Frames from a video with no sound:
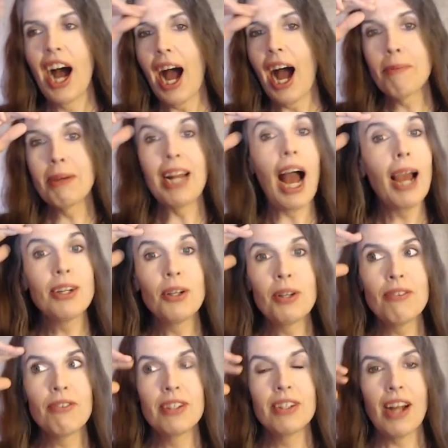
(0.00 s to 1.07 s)
I mean,
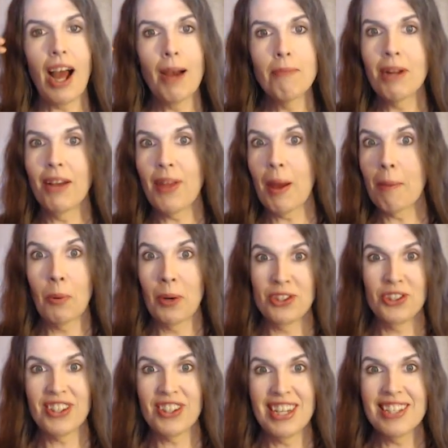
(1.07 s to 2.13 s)
I'm not that
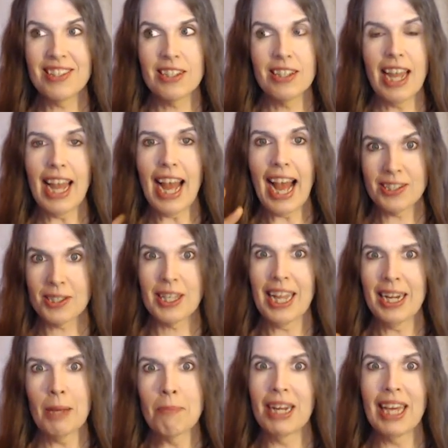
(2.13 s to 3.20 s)
boisterous. Ask
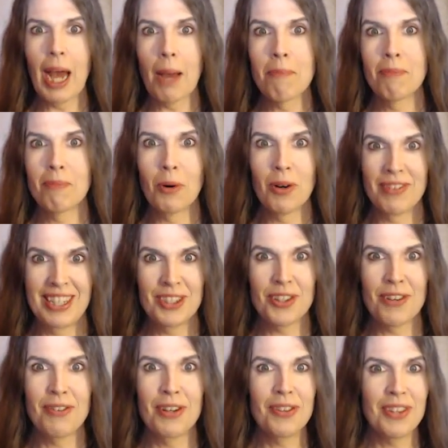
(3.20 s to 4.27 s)
anybody, I'm more of an
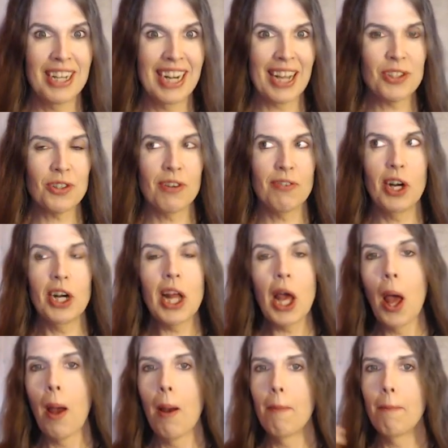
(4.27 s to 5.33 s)
introvert than an extrovert.
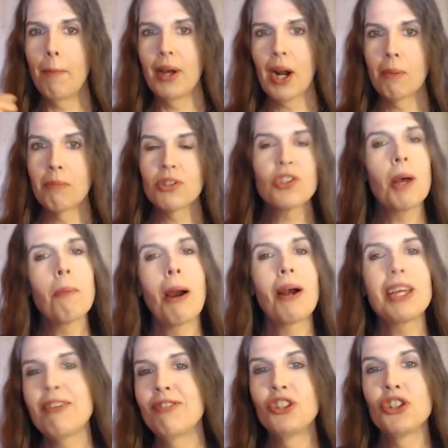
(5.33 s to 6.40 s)
But somehow,
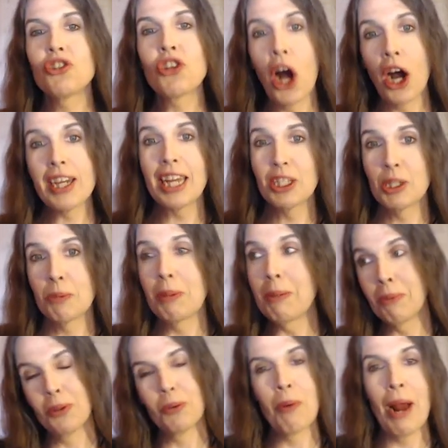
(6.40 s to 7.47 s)
even just talking to
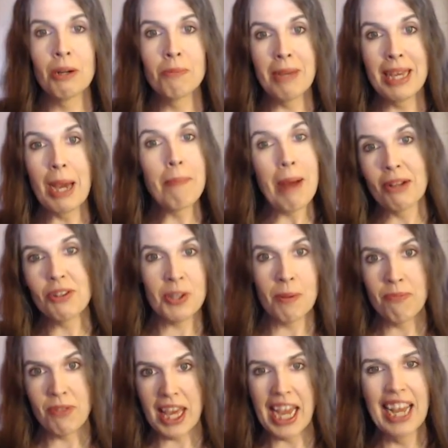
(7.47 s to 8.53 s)
people around me about
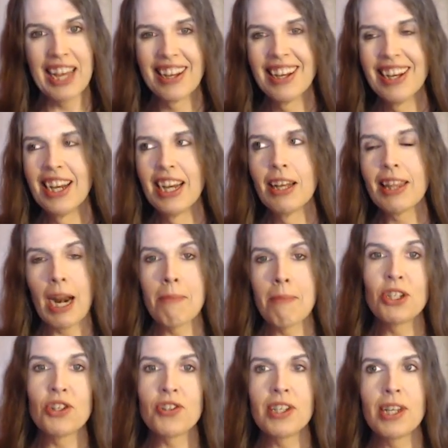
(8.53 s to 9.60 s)
something that I'm
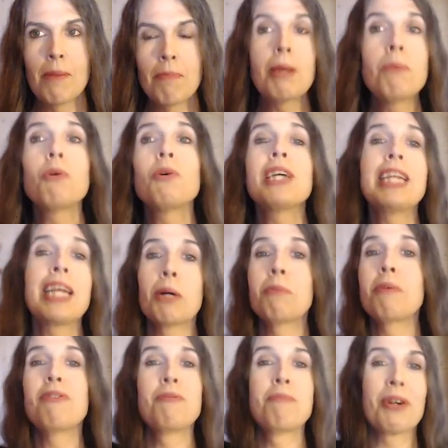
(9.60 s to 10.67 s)
interested in, people can hear
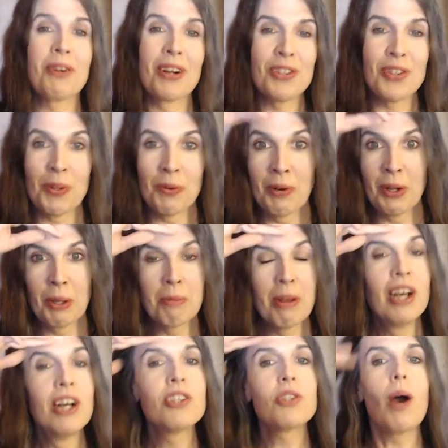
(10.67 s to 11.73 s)
me from across the room.
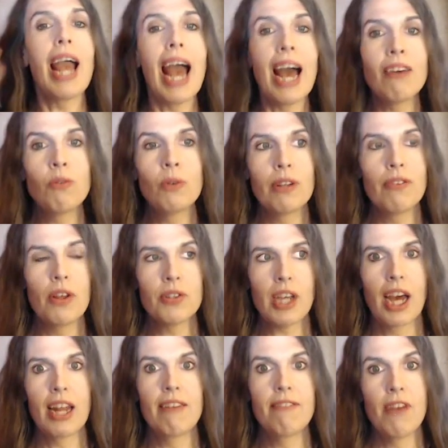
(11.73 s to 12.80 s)
So I have one of those
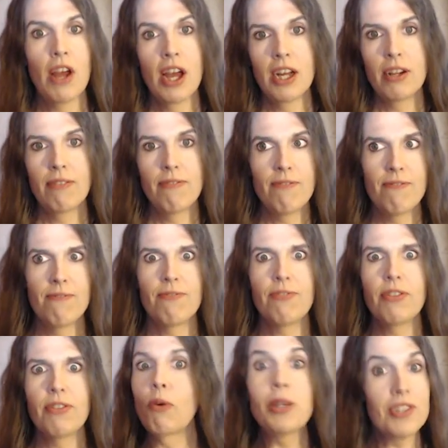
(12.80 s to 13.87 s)
kind
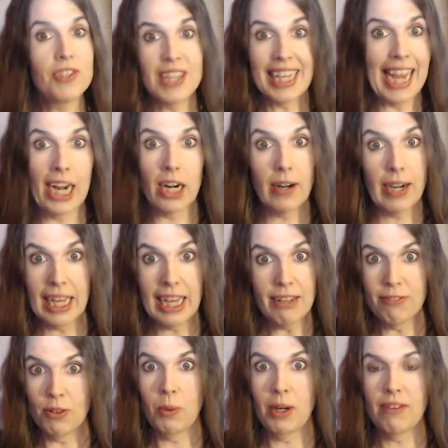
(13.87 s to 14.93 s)
of voices that carry
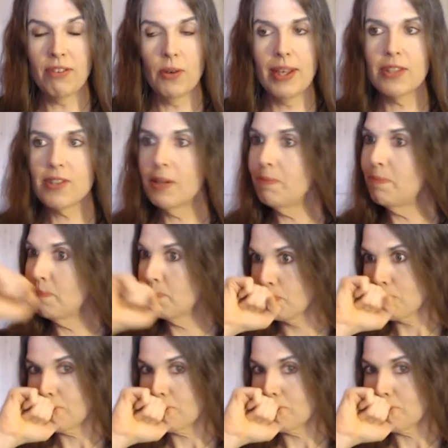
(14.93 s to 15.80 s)
for whatever reason.